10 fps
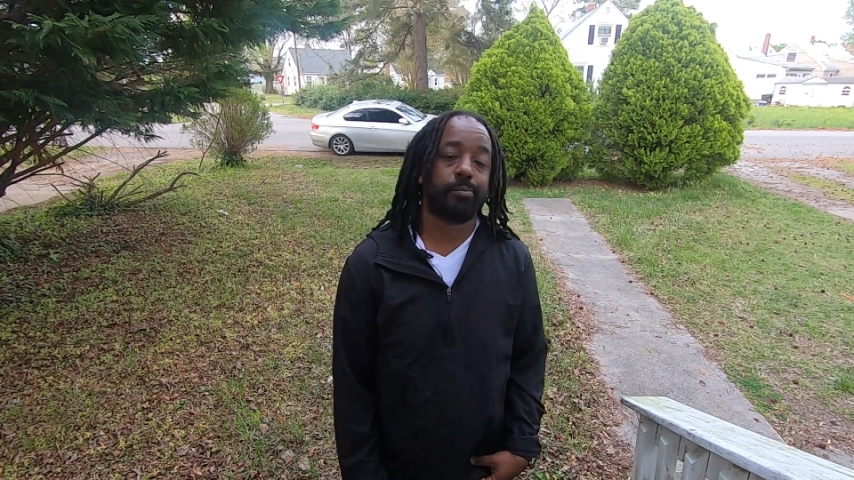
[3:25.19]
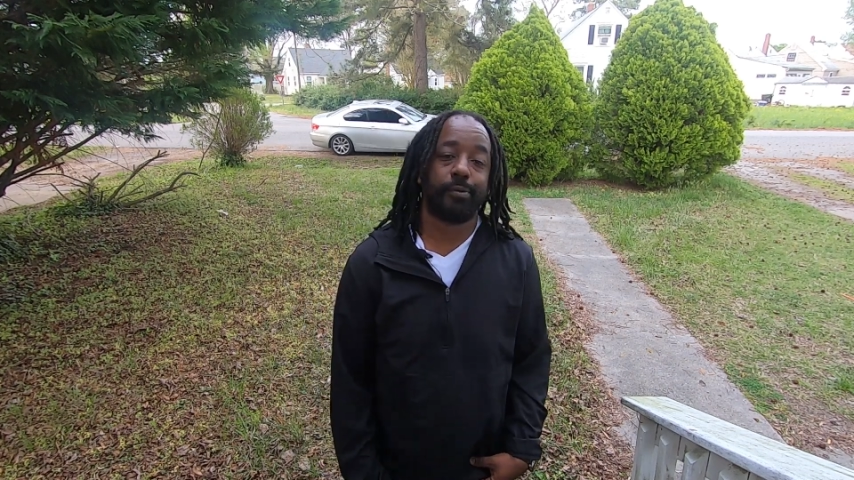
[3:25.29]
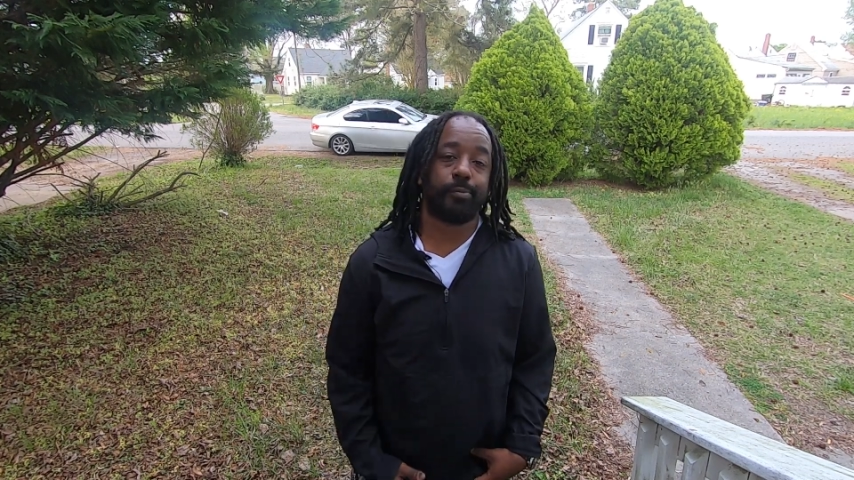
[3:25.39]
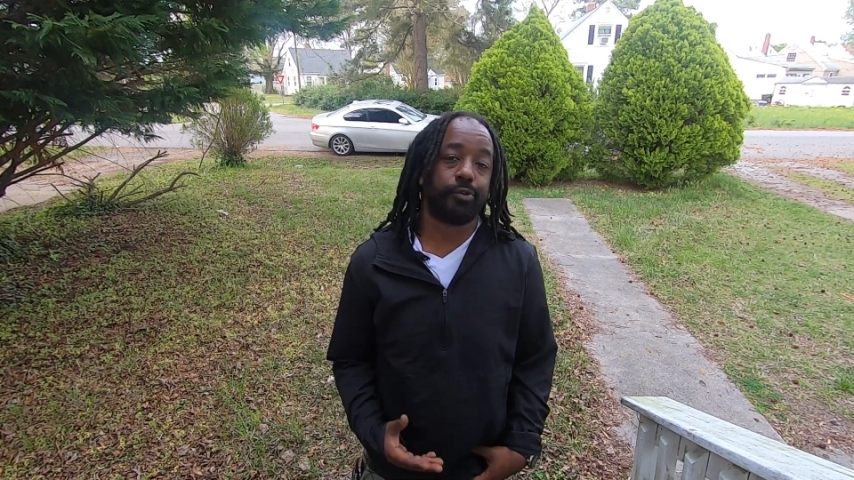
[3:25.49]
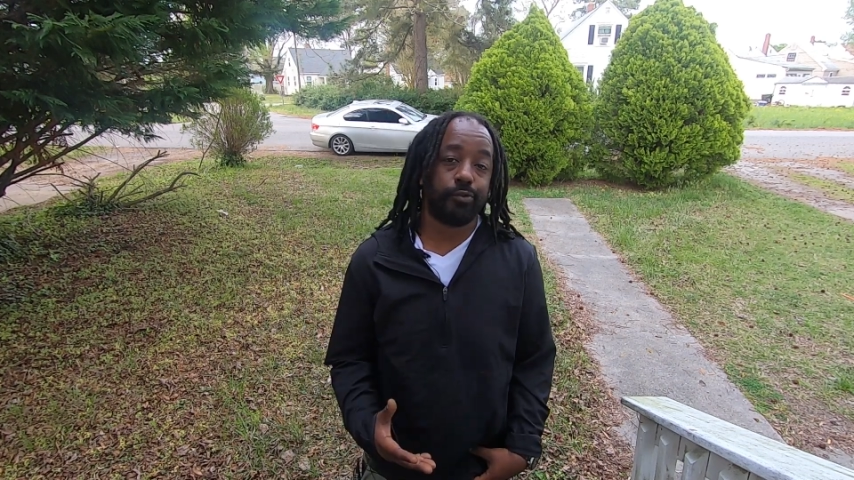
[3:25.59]

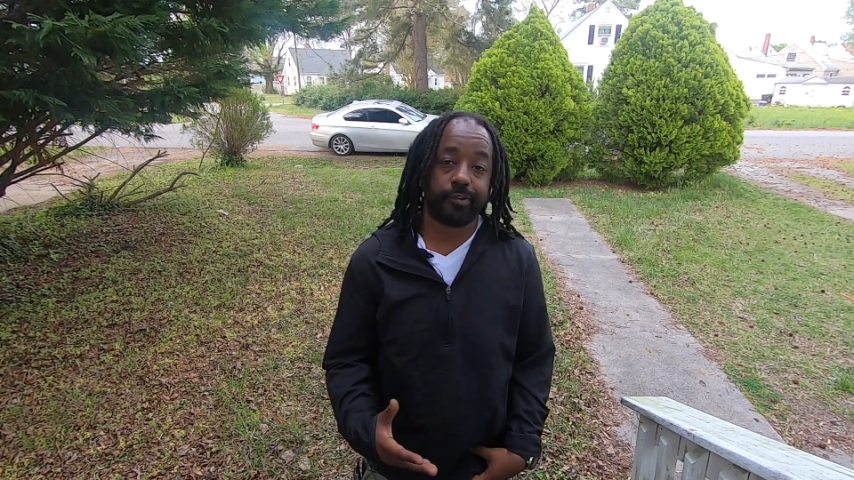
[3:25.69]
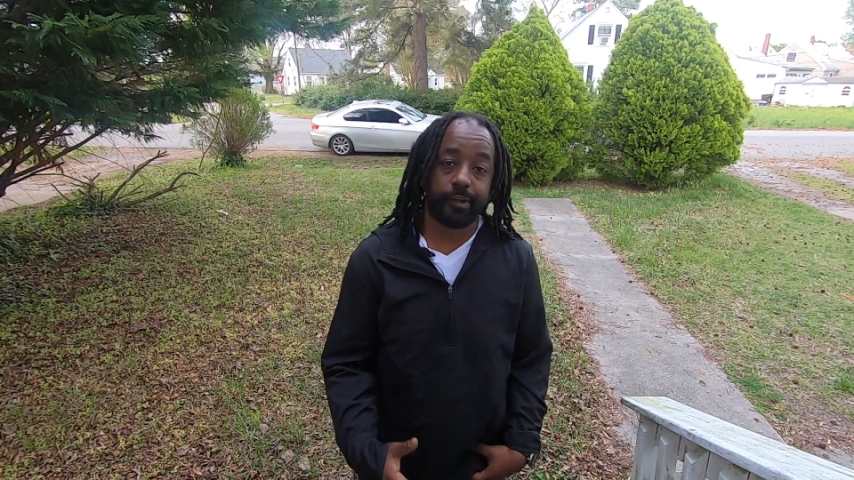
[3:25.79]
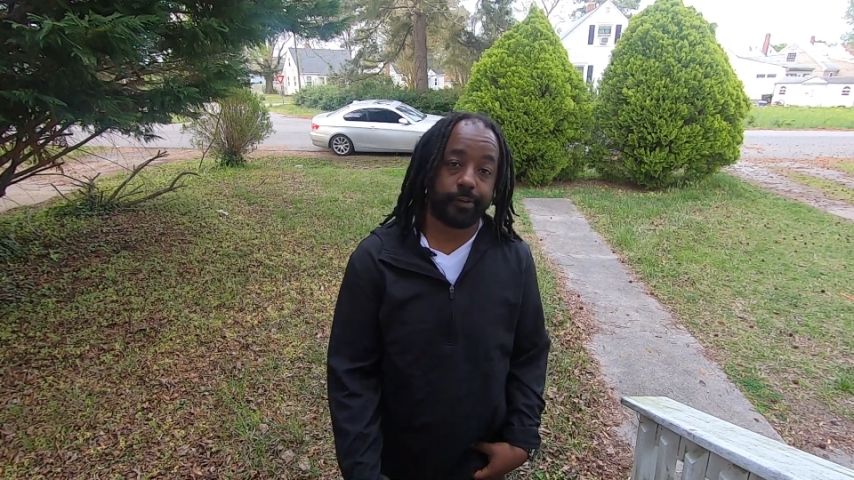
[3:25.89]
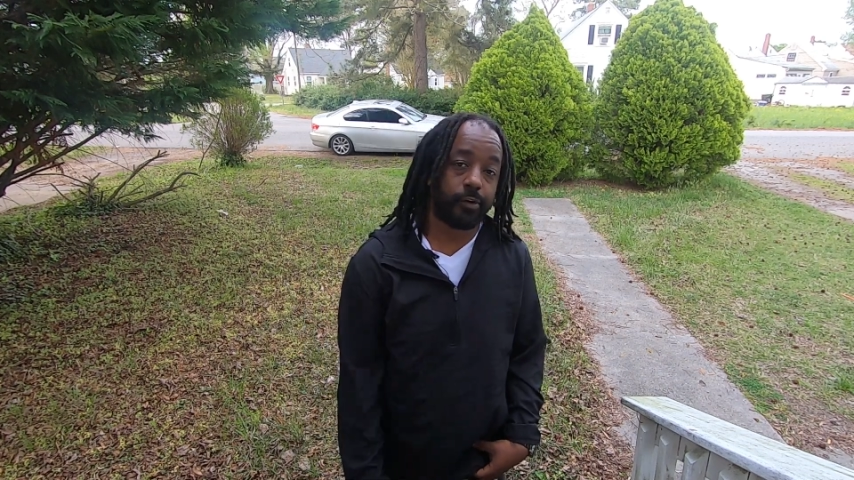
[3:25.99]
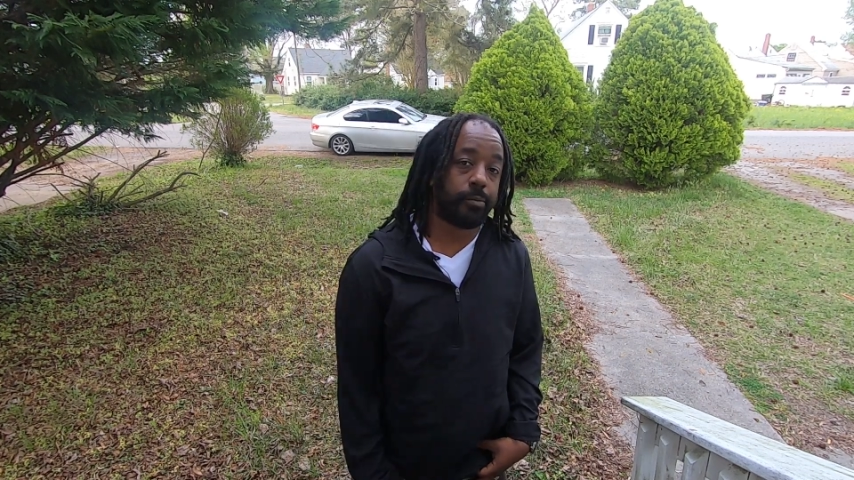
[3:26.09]
people use
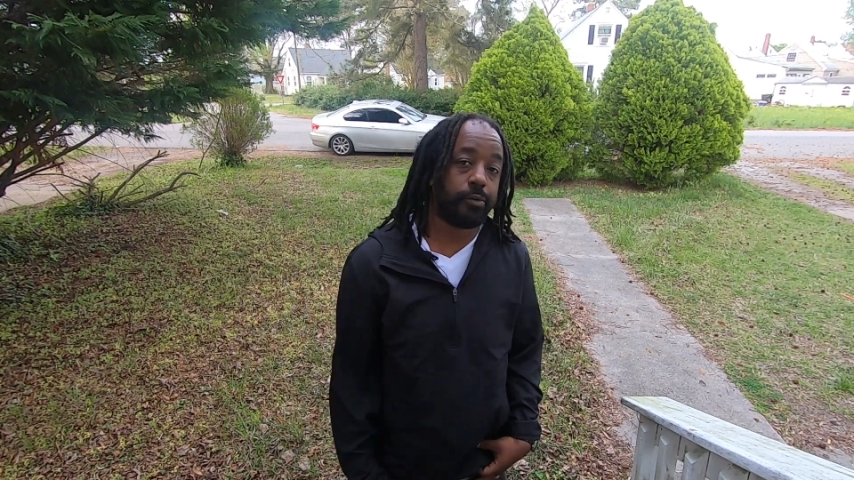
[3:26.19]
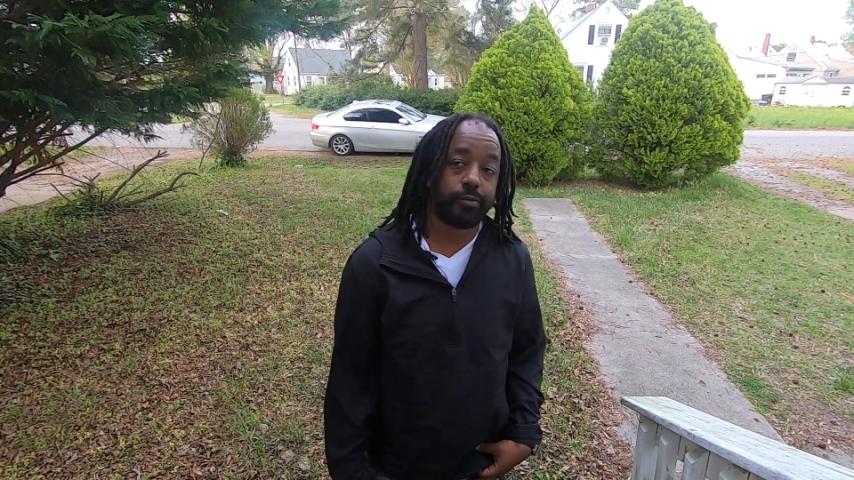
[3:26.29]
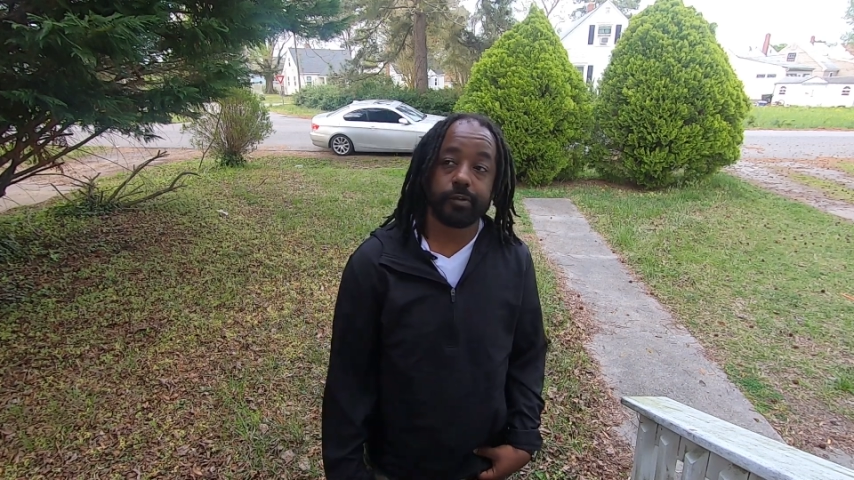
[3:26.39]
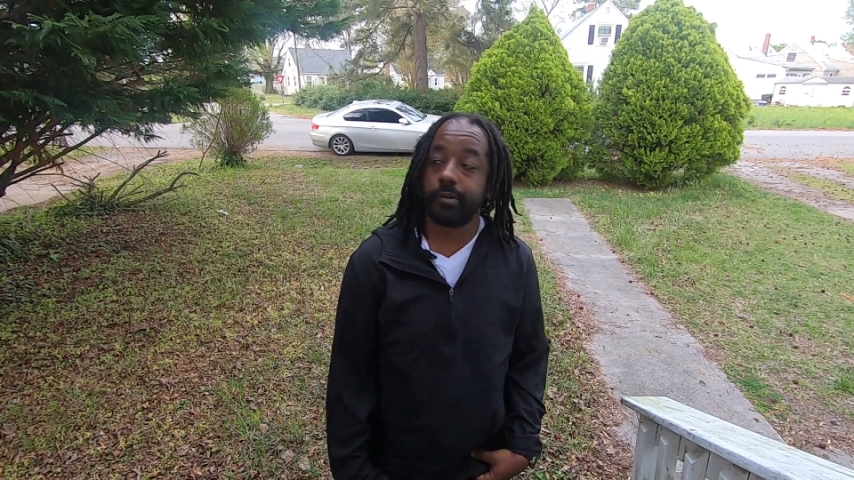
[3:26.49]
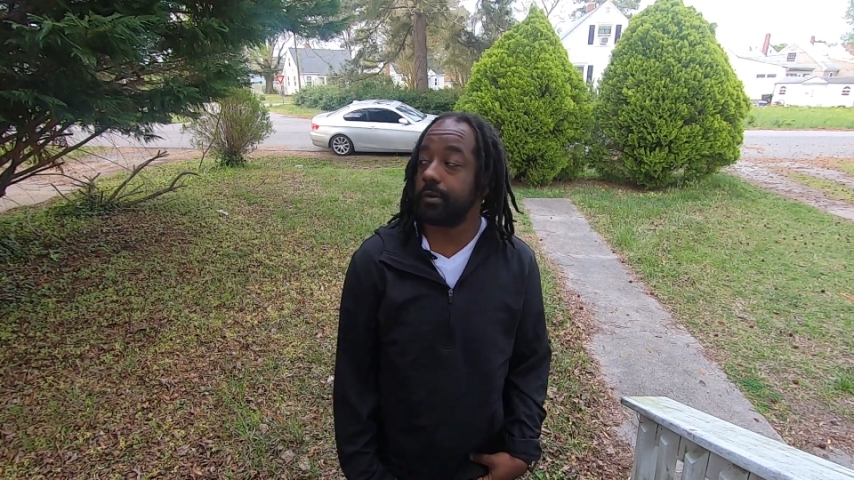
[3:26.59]
that term
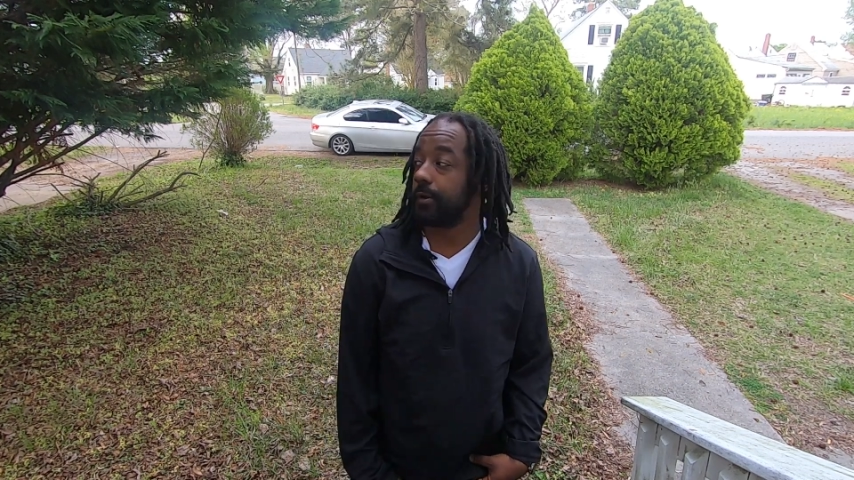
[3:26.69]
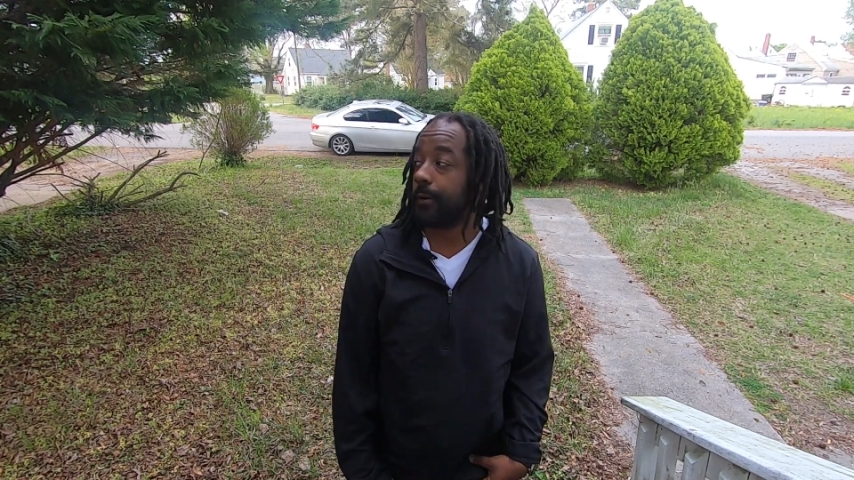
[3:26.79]
loosely.